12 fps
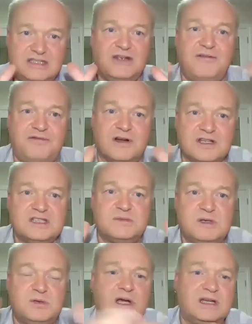difference
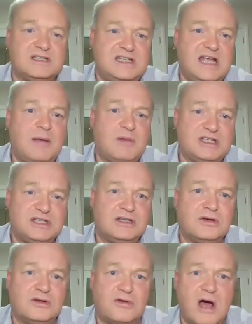between establishing
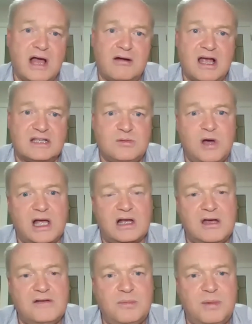a good ryegrass white
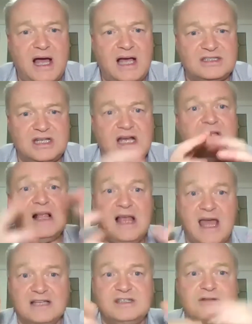clover pasture
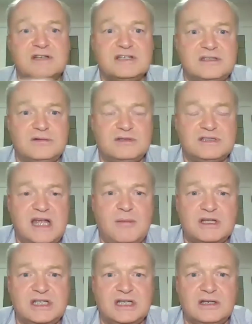as there is to
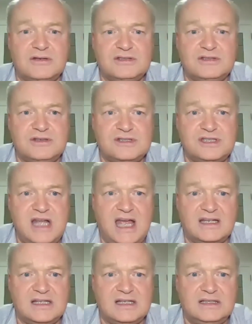establishing a lucerne
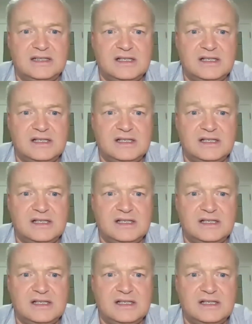stand.